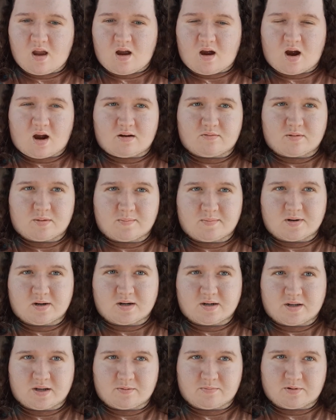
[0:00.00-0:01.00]
I remember I
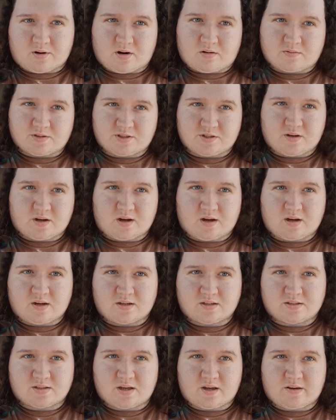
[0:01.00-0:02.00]
did promise you
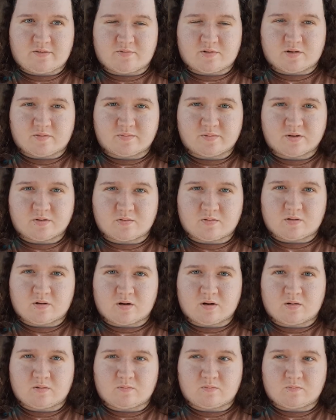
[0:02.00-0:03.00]
guys a room
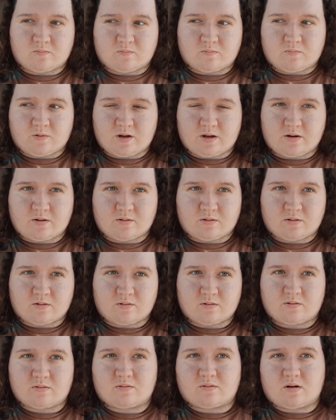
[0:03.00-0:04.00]
tour when
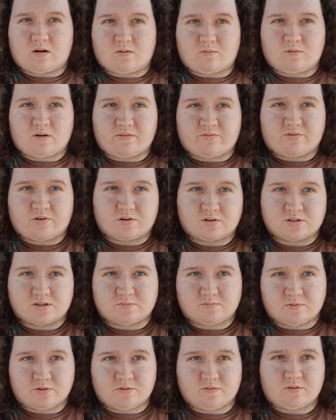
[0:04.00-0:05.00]
we
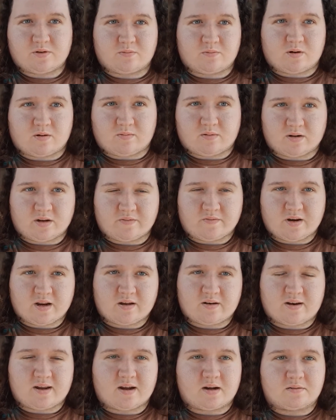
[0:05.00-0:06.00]
first moved to where we're living
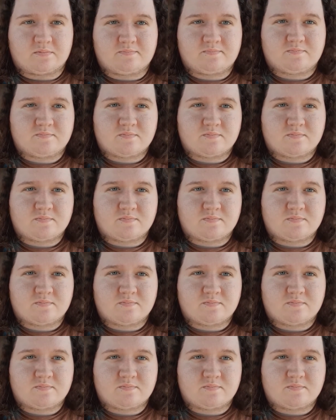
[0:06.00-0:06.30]
at now